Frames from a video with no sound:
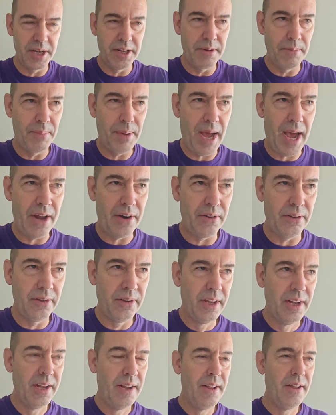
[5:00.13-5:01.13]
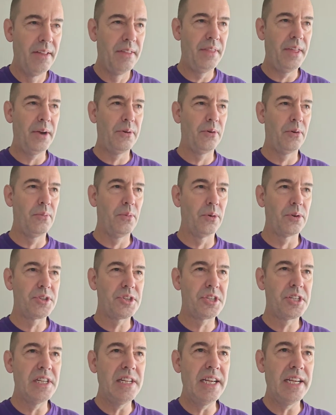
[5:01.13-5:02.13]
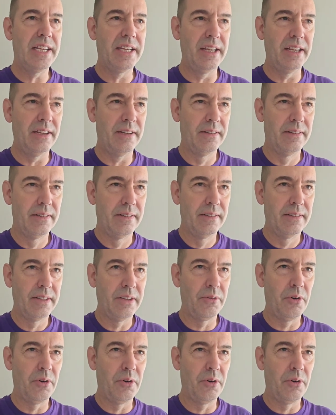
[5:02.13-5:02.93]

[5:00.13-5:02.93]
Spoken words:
into battle. They were more sneaky. They